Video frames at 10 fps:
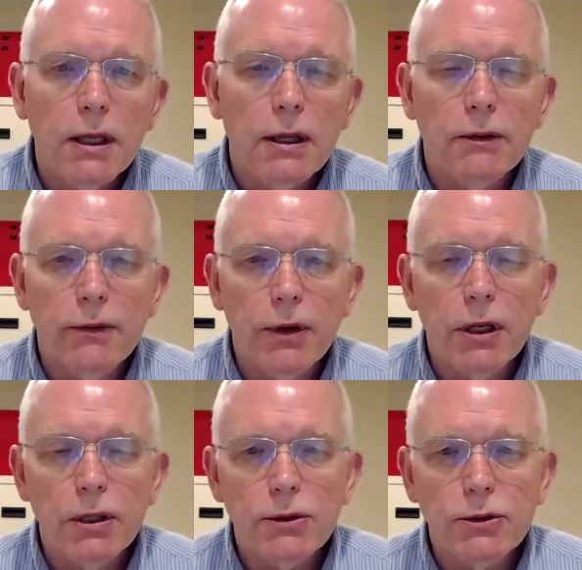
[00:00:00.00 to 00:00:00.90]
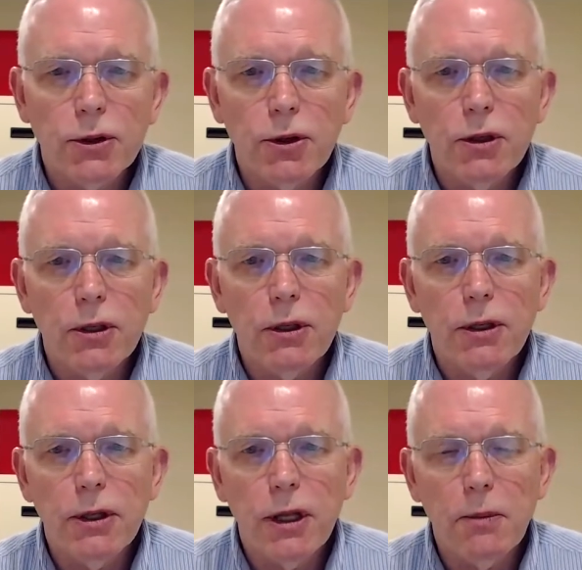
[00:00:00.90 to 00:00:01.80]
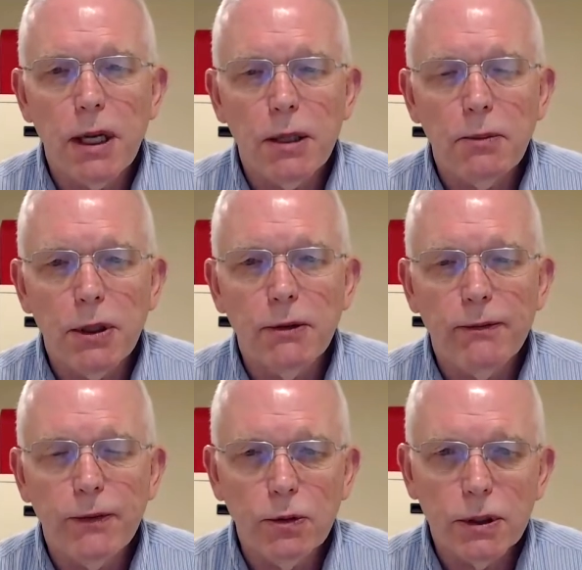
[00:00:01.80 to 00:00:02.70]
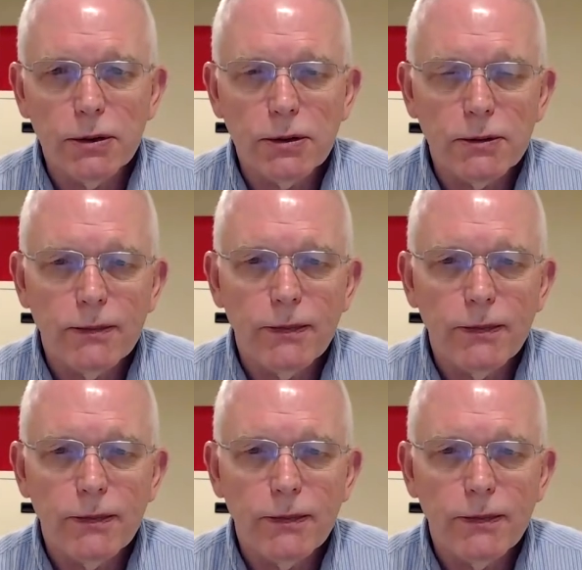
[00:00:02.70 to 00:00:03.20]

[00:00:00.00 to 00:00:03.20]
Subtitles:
they're very concerned. They might appear foolish